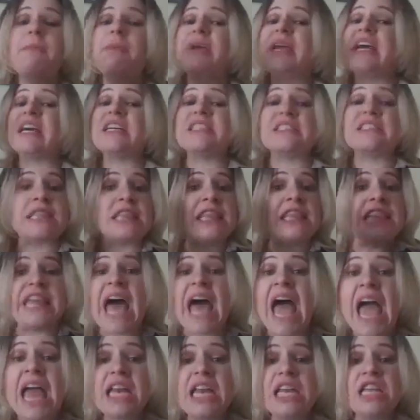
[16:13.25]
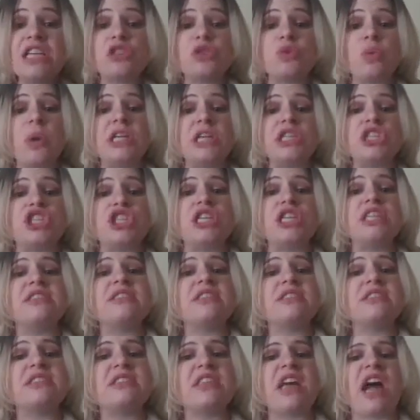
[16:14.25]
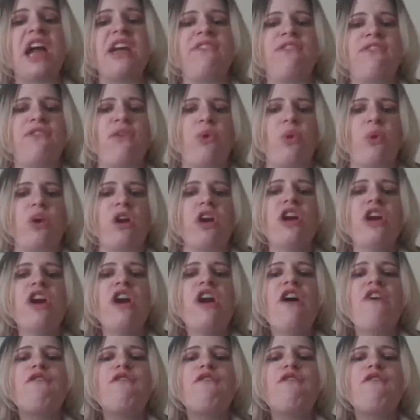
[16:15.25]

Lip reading: because that is what Jesus died for